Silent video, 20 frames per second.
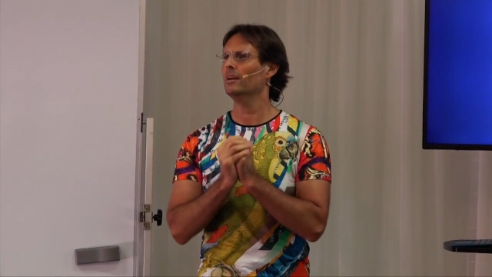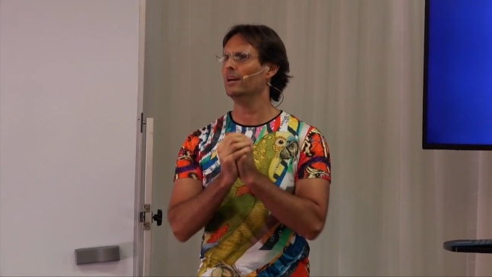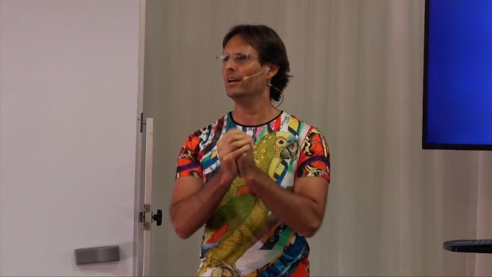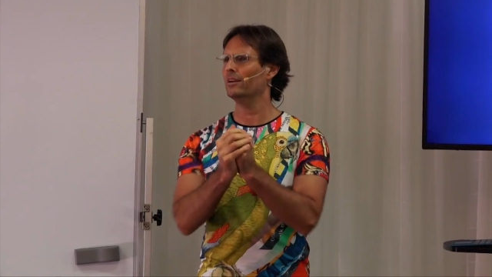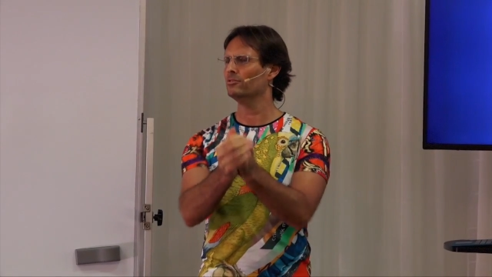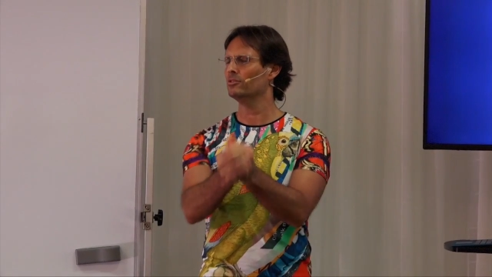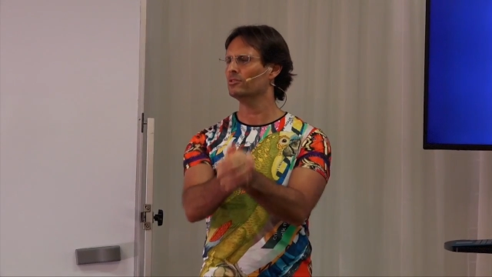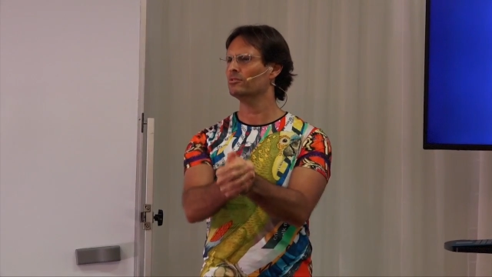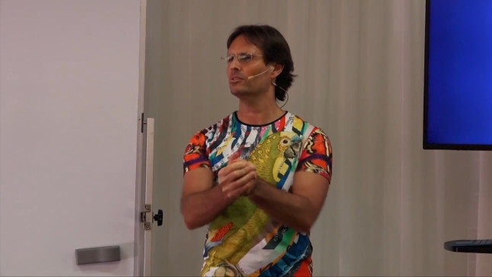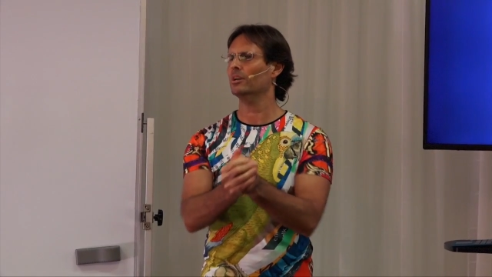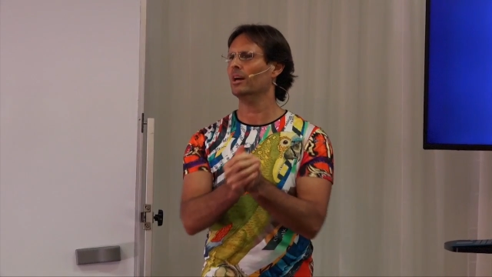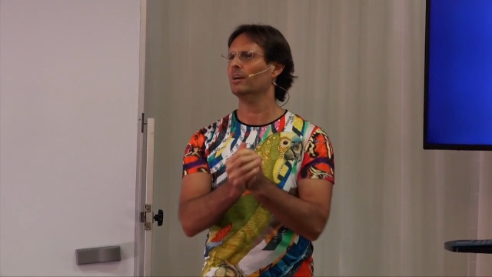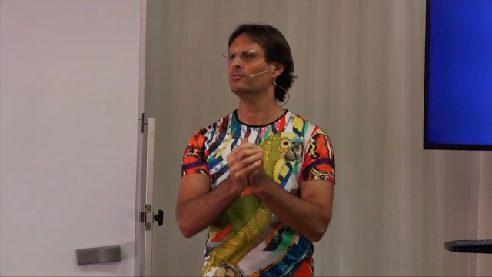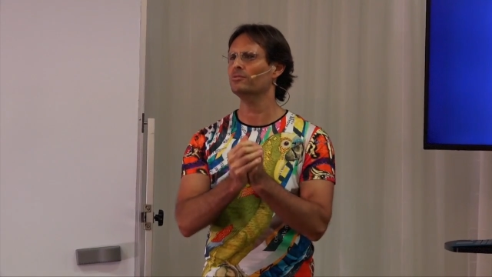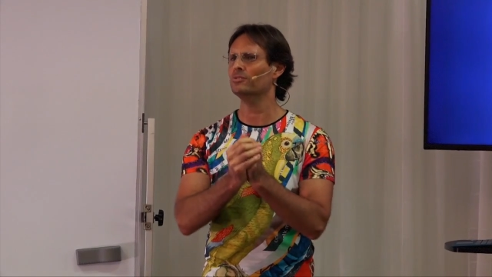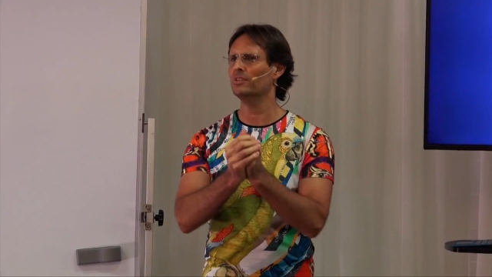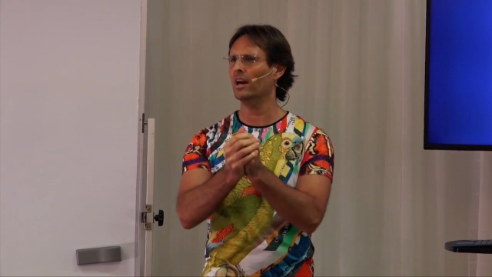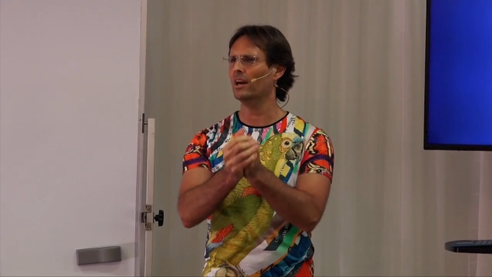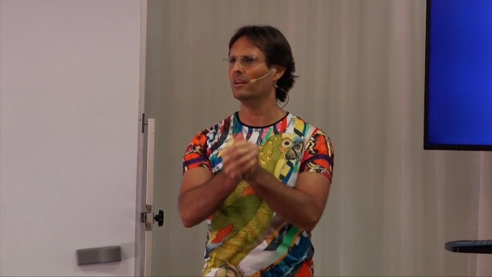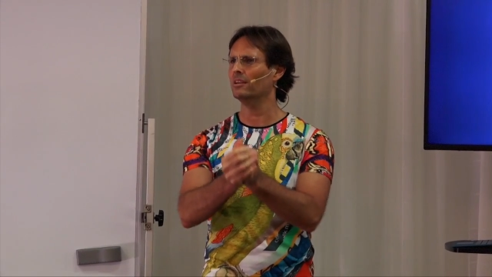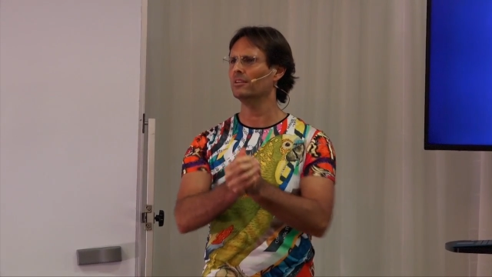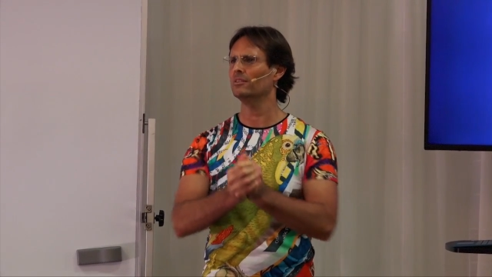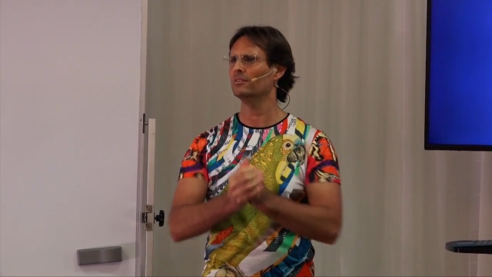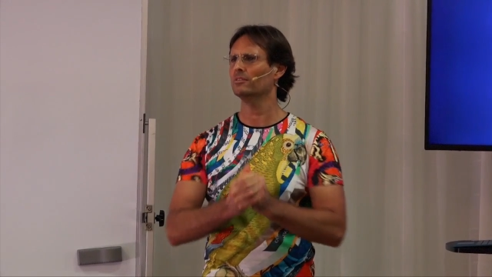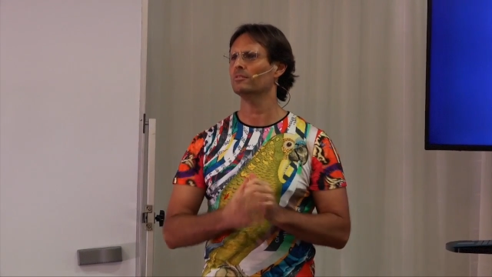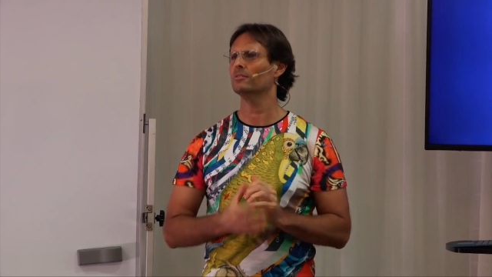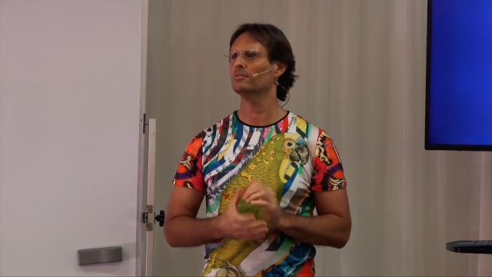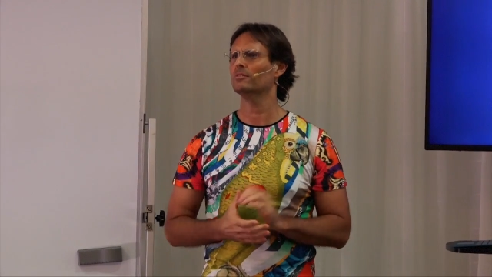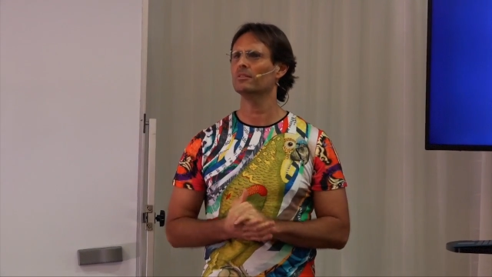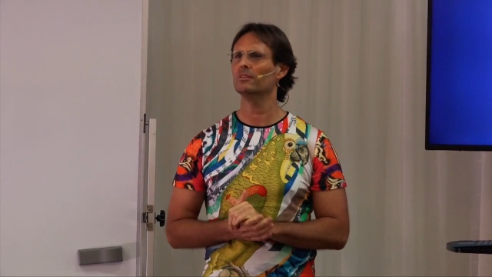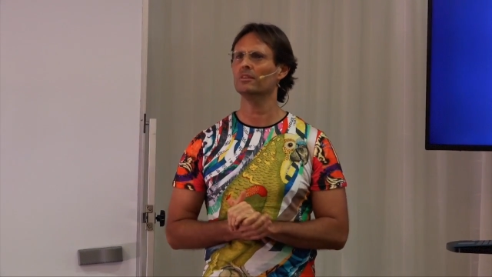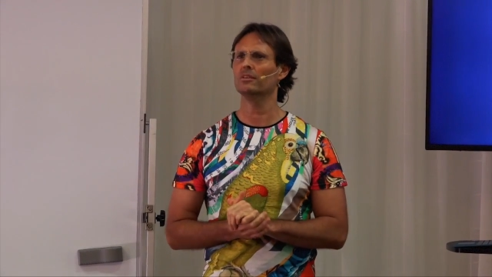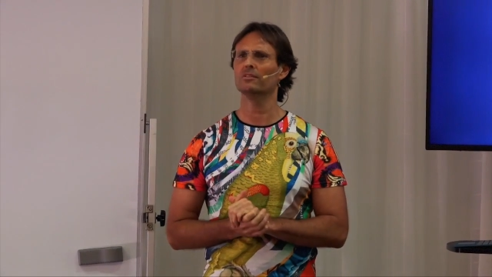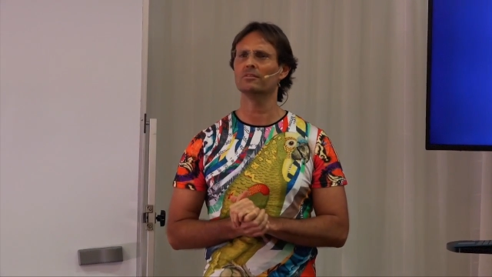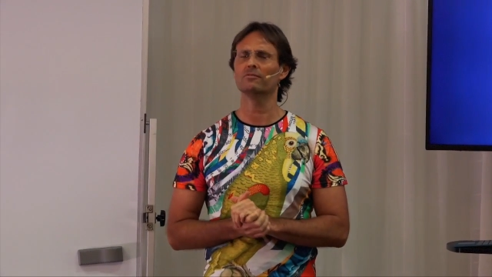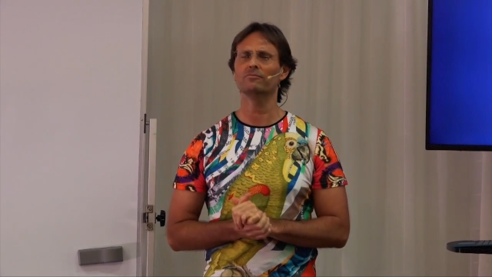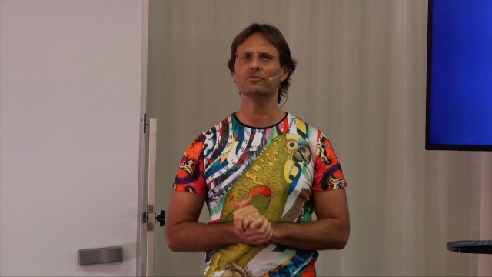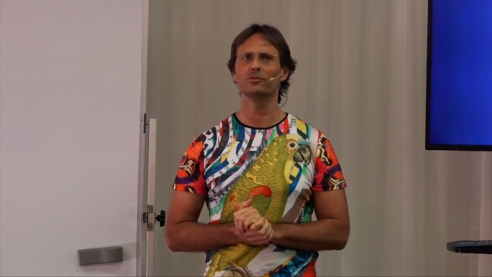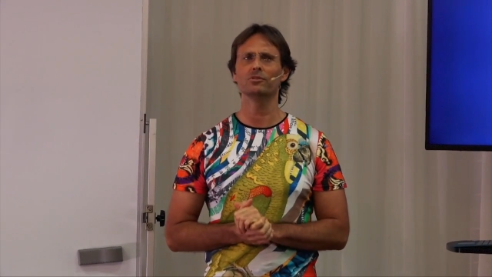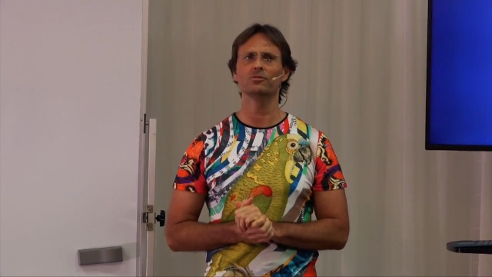and discussed that in the, in
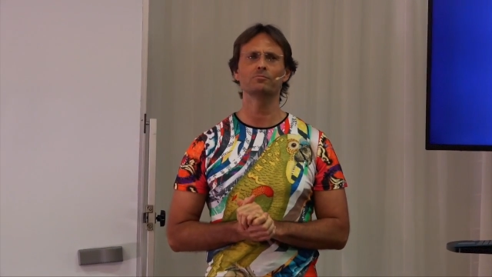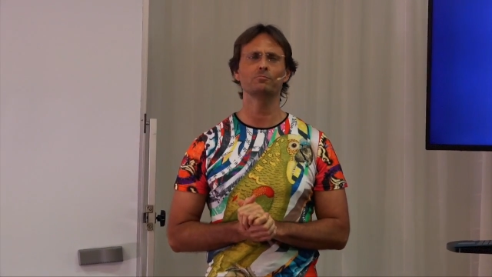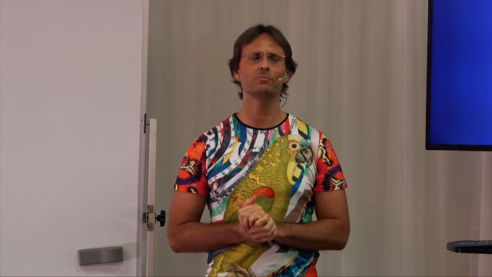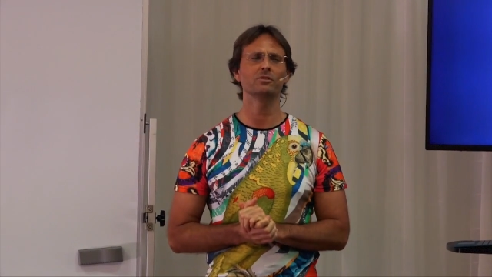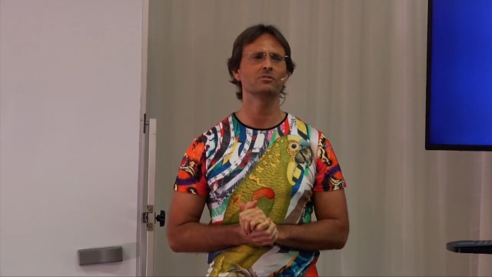the, first,